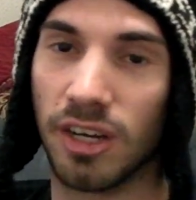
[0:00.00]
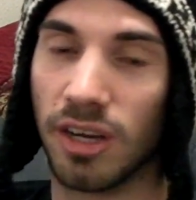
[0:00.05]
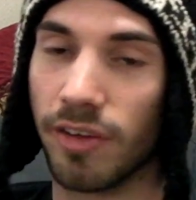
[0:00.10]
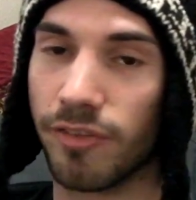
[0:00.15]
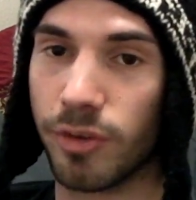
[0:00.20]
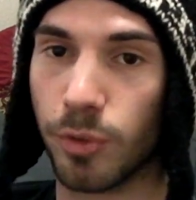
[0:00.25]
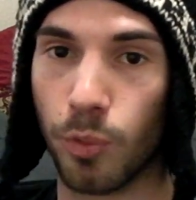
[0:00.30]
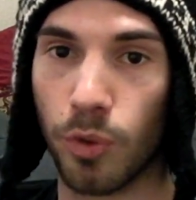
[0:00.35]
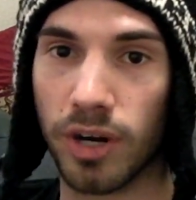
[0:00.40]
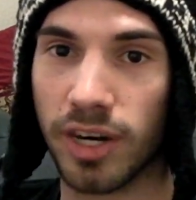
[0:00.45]

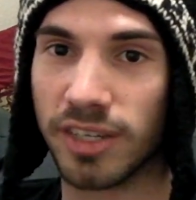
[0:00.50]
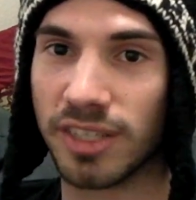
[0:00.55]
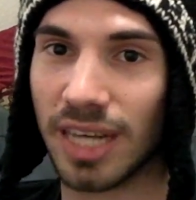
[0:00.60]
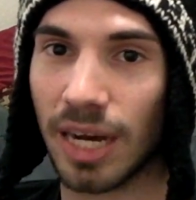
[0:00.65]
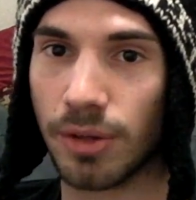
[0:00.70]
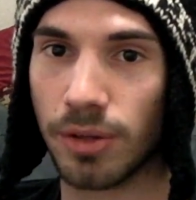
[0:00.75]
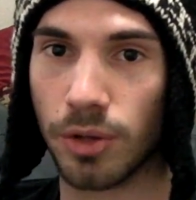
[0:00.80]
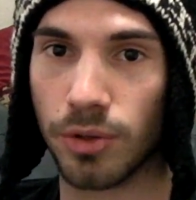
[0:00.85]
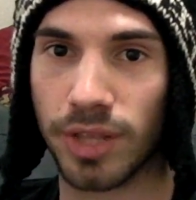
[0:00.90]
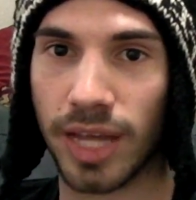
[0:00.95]
If you want to
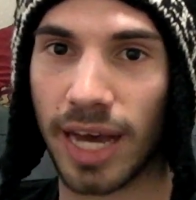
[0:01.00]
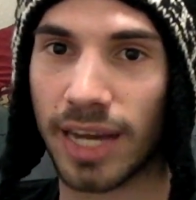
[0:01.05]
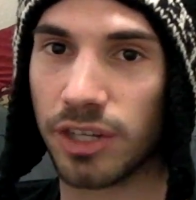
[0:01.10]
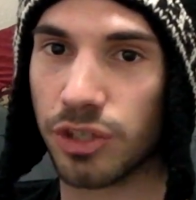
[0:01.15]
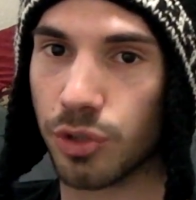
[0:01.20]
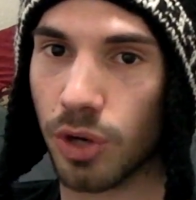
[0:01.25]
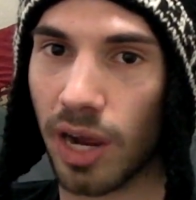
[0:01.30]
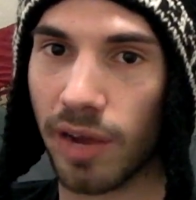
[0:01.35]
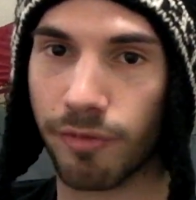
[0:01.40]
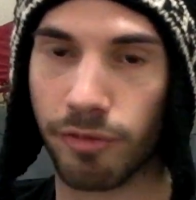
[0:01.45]
download that,
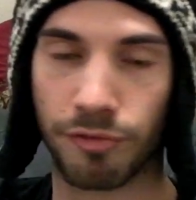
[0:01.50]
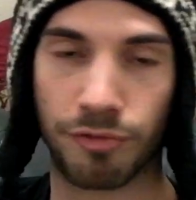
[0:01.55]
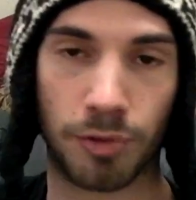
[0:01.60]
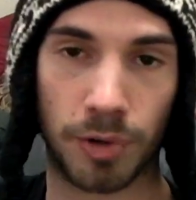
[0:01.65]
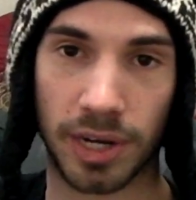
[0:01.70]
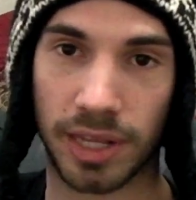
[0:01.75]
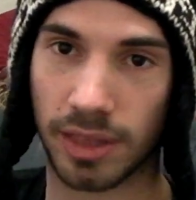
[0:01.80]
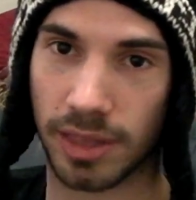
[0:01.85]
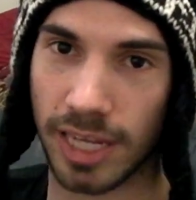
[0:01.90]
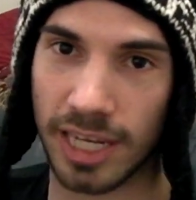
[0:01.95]
try it for
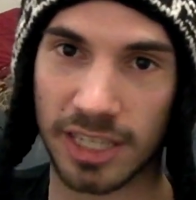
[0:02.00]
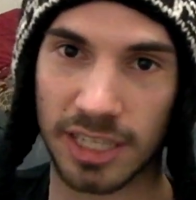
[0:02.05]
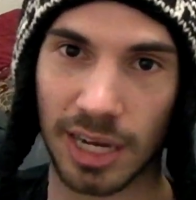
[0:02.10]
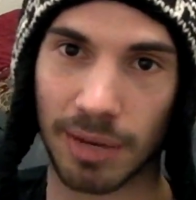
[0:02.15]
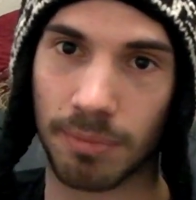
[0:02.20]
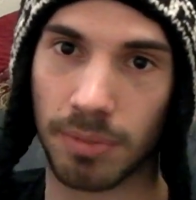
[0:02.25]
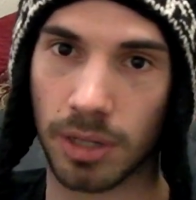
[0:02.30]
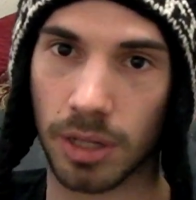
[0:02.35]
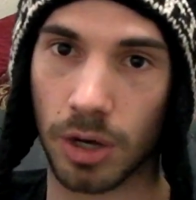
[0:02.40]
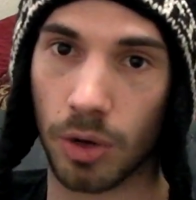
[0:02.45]
free. Link
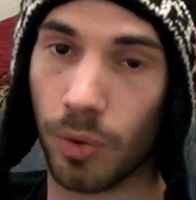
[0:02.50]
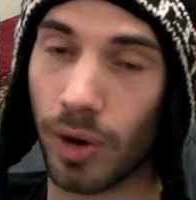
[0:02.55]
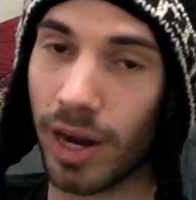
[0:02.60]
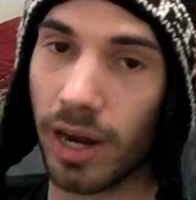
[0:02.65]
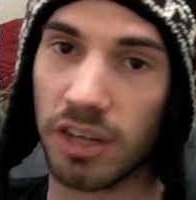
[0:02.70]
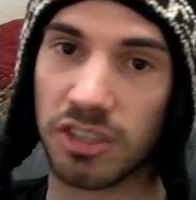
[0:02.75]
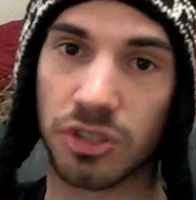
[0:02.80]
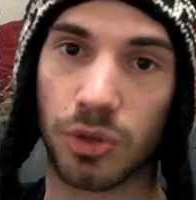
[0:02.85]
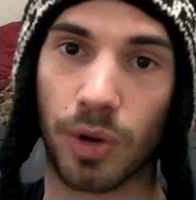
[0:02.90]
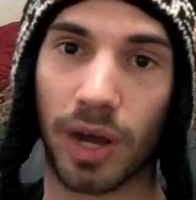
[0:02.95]
down below. I
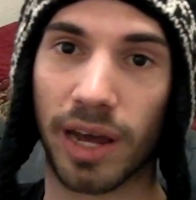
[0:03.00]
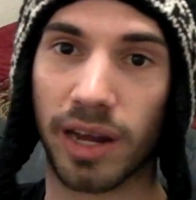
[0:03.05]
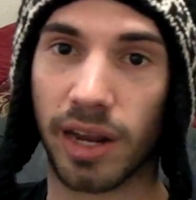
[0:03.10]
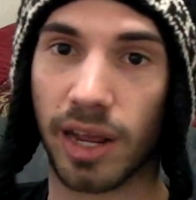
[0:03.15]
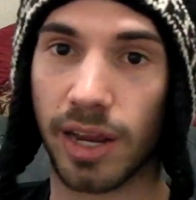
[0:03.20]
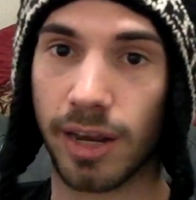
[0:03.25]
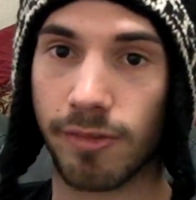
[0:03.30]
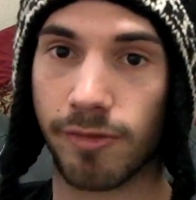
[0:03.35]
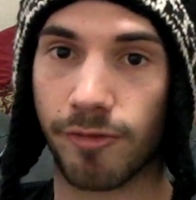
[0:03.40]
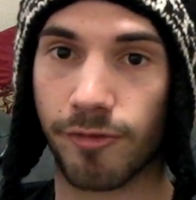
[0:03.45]
also had
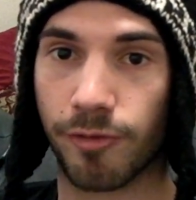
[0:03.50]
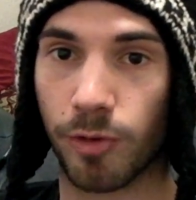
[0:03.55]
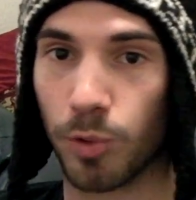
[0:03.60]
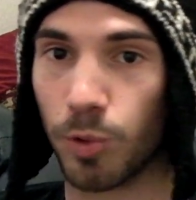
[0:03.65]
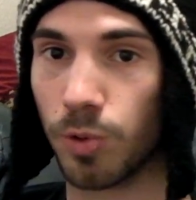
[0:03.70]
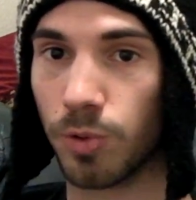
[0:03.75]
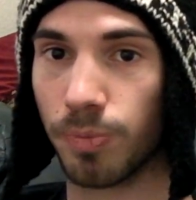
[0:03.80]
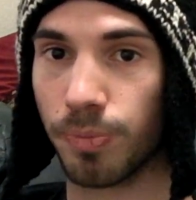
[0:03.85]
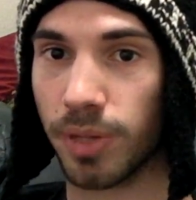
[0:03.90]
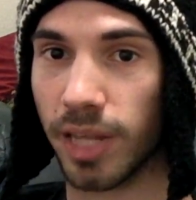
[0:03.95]
a
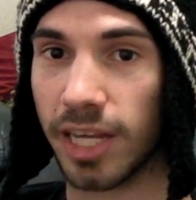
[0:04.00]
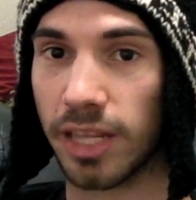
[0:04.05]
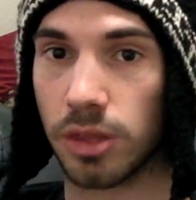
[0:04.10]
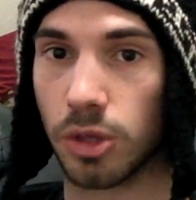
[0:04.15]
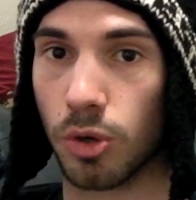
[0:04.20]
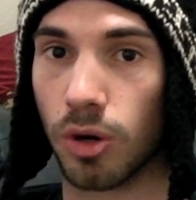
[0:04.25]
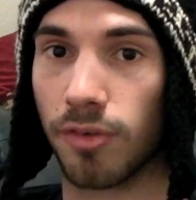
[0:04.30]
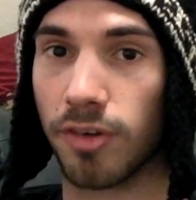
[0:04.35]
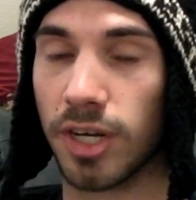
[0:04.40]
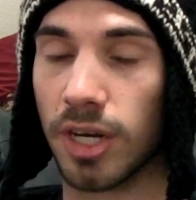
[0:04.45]
full
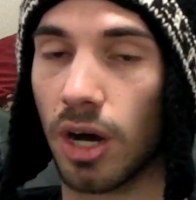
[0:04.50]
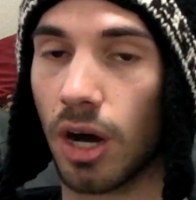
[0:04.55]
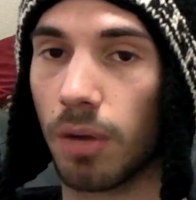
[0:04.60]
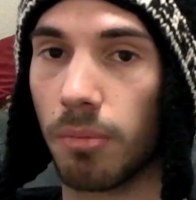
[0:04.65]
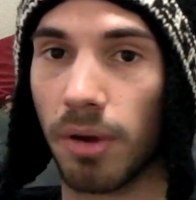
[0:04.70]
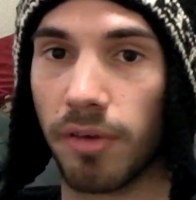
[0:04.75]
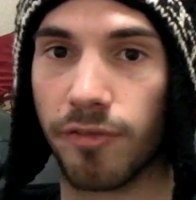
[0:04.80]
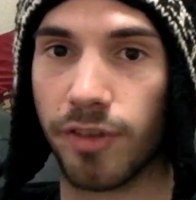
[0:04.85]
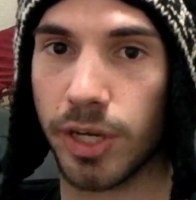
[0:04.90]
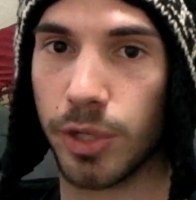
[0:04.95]
playthrough of it on
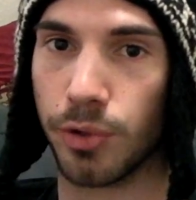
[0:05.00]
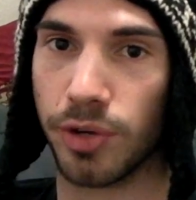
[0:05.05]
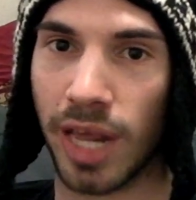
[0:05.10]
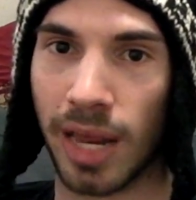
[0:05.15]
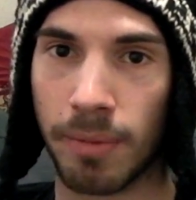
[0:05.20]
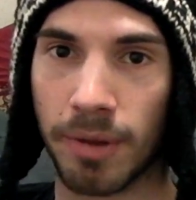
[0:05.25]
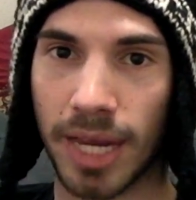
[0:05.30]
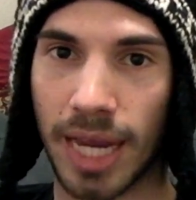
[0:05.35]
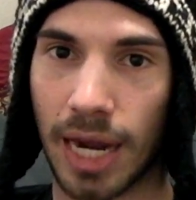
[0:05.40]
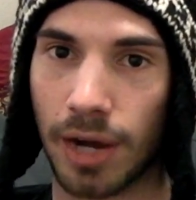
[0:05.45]
my video
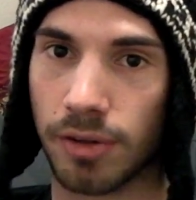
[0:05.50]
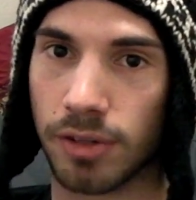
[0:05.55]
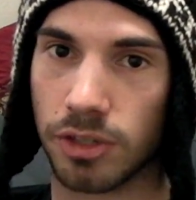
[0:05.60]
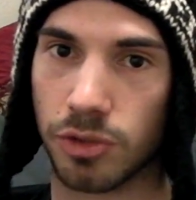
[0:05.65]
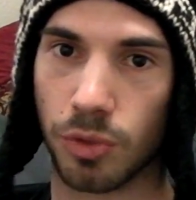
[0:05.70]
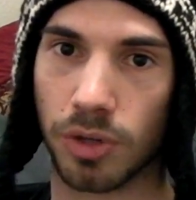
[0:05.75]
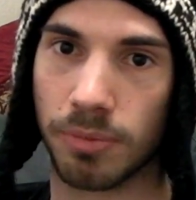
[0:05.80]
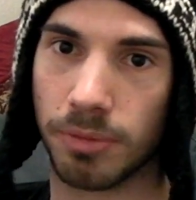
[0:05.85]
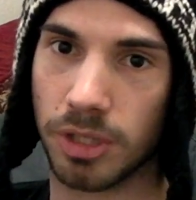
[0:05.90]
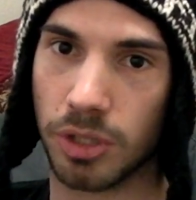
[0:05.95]
game account.
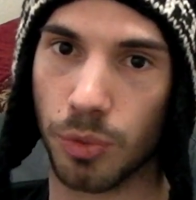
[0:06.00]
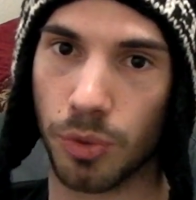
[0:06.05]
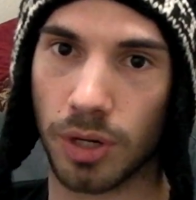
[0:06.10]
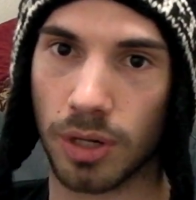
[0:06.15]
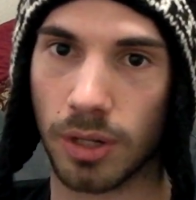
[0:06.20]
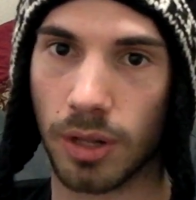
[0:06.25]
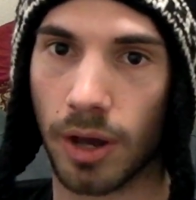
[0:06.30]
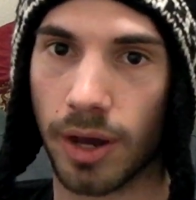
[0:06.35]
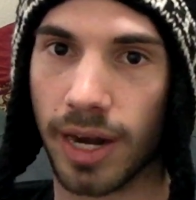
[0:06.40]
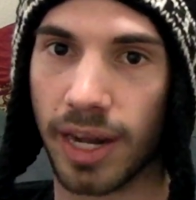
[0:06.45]
That's what I've been doing a
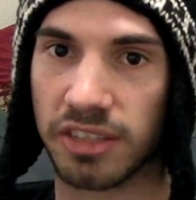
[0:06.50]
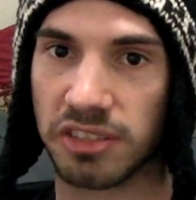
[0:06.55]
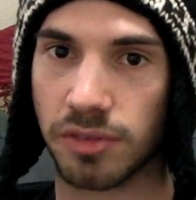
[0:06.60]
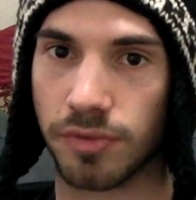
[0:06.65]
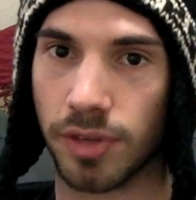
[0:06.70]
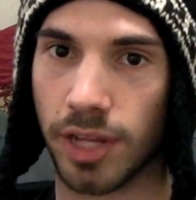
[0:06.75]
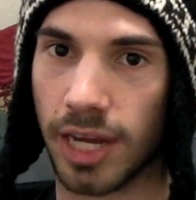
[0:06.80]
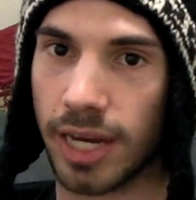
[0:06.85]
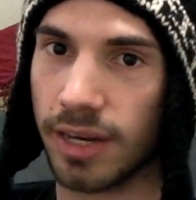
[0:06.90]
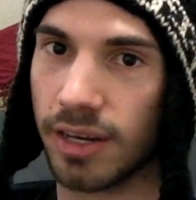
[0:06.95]
lot as
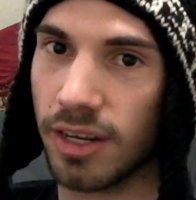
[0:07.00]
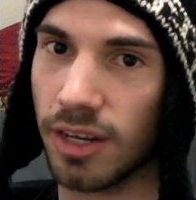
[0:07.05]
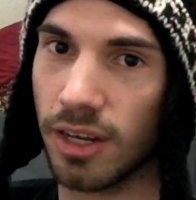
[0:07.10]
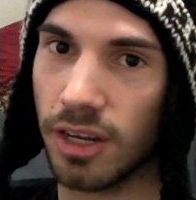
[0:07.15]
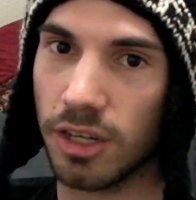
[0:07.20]
of late.